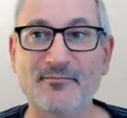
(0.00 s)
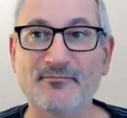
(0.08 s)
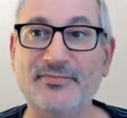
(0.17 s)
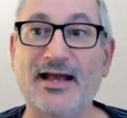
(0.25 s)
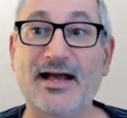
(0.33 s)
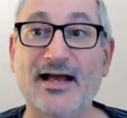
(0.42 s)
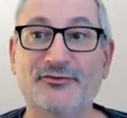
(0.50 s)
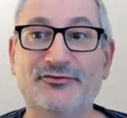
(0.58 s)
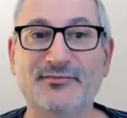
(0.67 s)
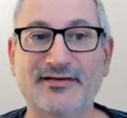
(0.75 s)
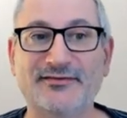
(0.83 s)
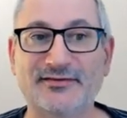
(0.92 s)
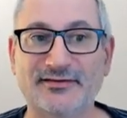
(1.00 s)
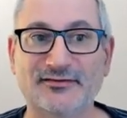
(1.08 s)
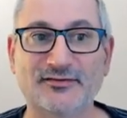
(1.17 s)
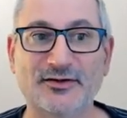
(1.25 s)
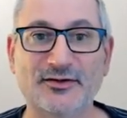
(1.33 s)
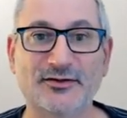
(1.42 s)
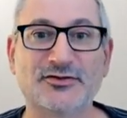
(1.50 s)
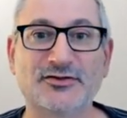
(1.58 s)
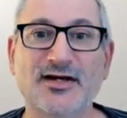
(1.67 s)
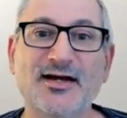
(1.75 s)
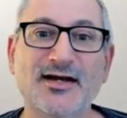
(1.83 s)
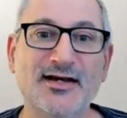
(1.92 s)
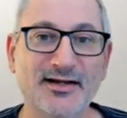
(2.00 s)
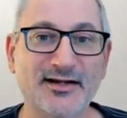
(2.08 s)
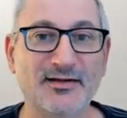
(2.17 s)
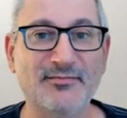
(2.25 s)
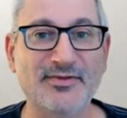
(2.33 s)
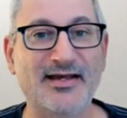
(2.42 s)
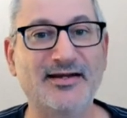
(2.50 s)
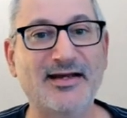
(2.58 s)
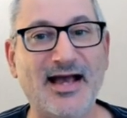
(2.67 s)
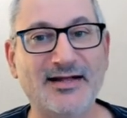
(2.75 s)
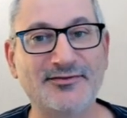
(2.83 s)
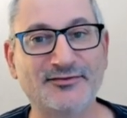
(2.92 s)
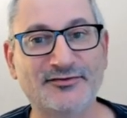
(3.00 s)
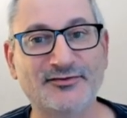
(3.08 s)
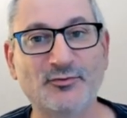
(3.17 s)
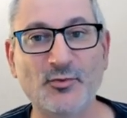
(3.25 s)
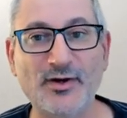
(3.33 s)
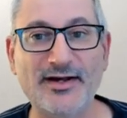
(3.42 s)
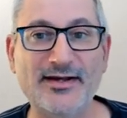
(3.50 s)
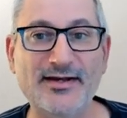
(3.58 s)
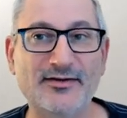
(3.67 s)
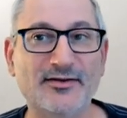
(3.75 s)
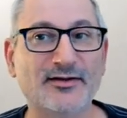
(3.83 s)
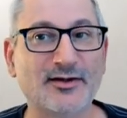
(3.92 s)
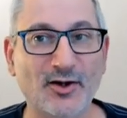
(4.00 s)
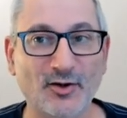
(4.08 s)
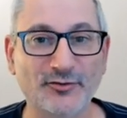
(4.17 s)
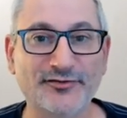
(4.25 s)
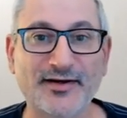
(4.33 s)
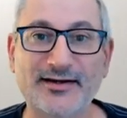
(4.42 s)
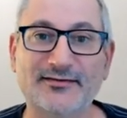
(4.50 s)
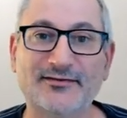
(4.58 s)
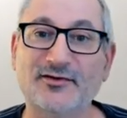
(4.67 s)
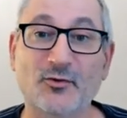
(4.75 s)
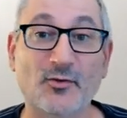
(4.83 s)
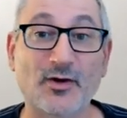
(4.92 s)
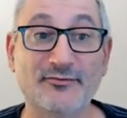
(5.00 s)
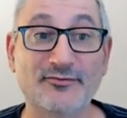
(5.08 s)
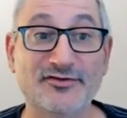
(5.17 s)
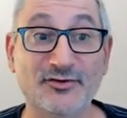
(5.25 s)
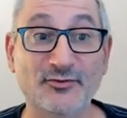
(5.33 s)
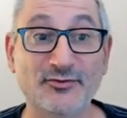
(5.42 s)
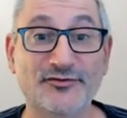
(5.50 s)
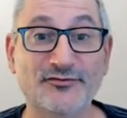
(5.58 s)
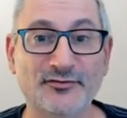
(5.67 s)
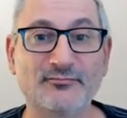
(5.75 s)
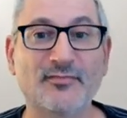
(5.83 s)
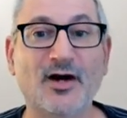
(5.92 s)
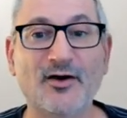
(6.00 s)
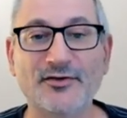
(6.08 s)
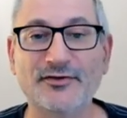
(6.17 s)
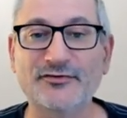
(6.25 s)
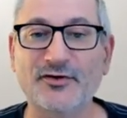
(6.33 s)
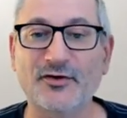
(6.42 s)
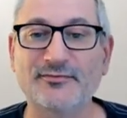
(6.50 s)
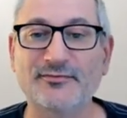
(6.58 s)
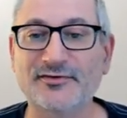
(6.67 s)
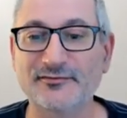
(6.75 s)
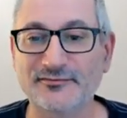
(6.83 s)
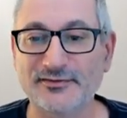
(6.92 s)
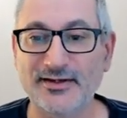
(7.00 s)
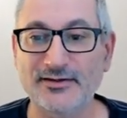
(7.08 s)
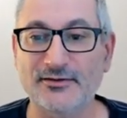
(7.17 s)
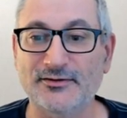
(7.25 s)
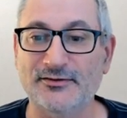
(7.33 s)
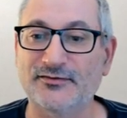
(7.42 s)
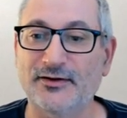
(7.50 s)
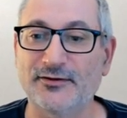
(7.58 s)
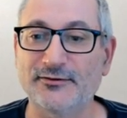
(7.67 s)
how semantic search can be enhanced with context-aware results from other types of data. So